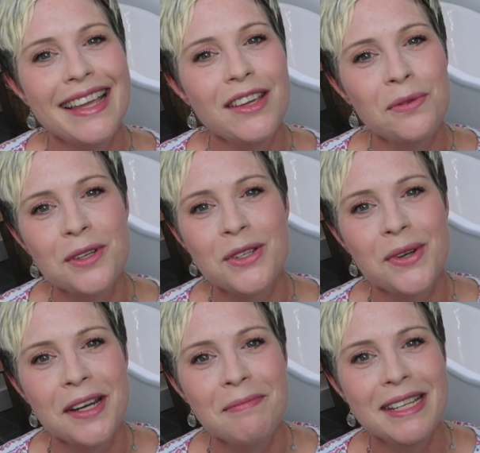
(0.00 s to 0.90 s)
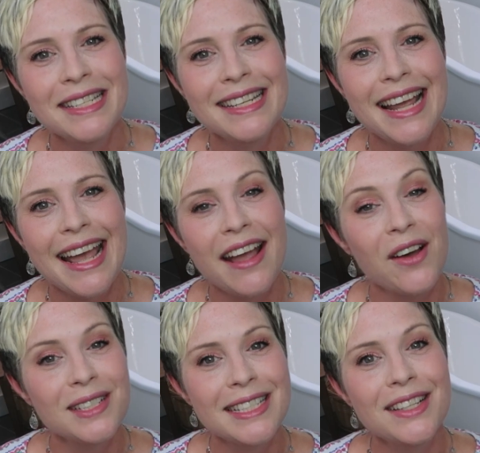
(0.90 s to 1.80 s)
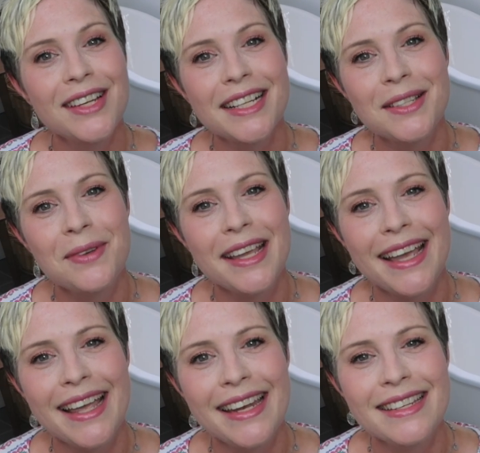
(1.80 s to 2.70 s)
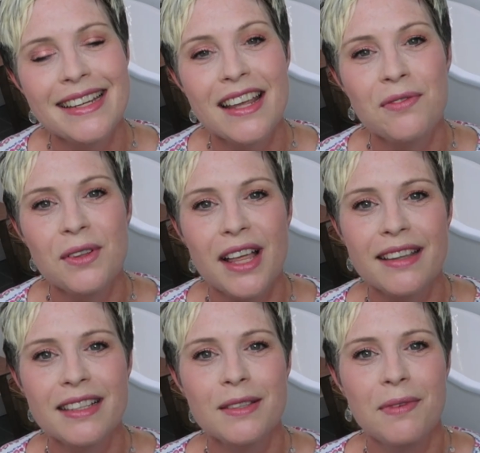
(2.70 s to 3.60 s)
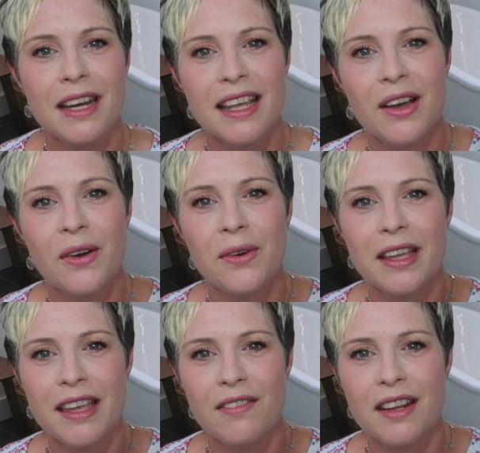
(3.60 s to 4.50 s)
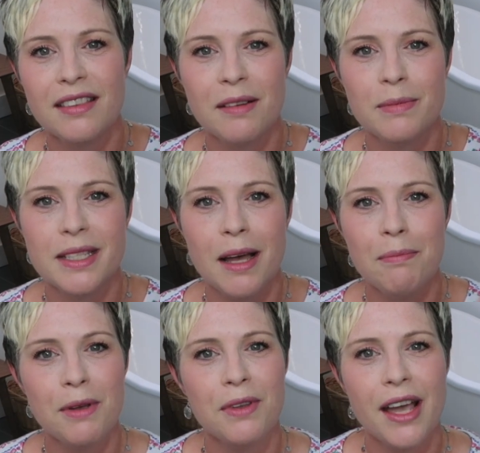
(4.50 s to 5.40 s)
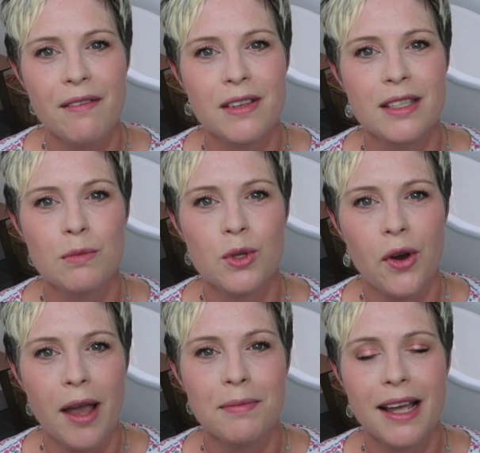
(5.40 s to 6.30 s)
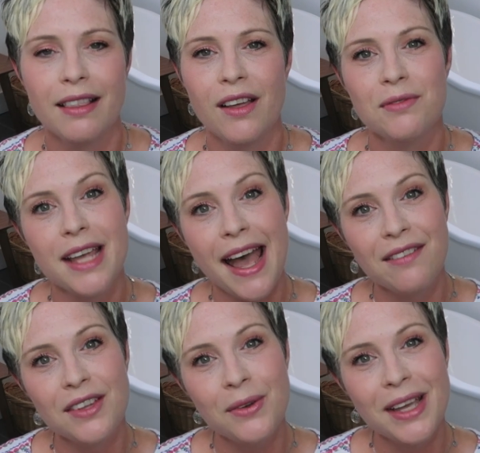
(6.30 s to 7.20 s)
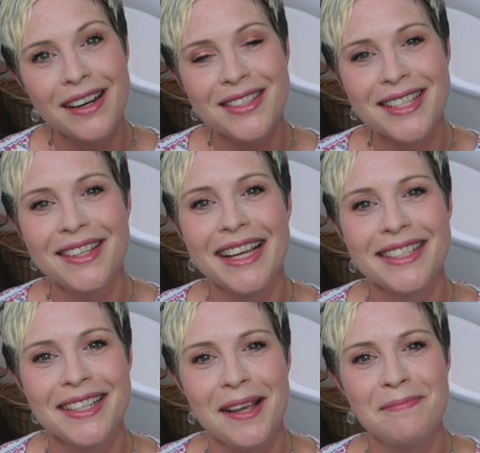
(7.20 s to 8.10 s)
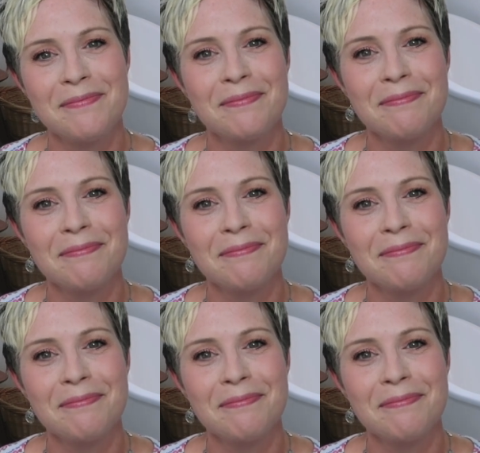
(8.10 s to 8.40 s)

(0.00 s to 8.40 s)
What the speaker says: thank you for joining me today. I'll see you next weekend. If you like this video, give it a thumbs up. If you haven't subscribed, I'd love to have you, and I'll see you next time.